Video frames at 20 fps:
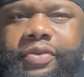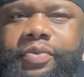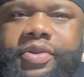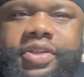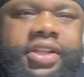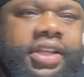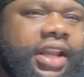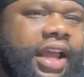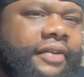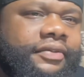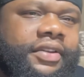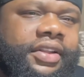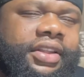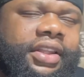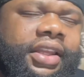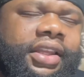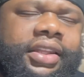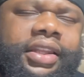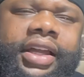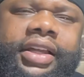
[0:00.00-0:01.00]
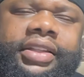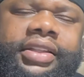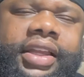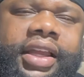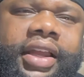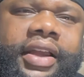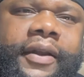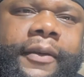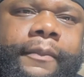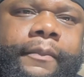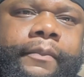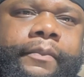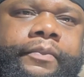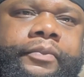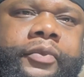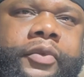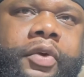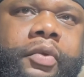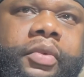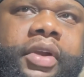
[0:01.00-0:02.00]
We shouldn't have to think like that.
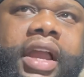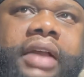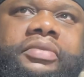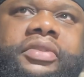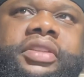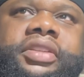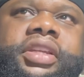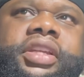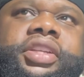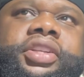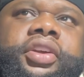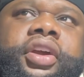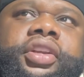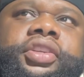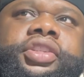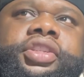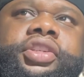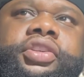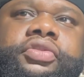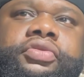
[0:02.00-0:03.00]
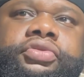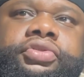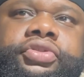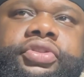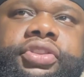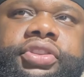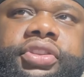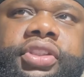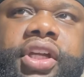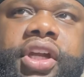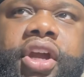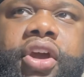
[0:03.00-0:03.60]
We have to teach our children.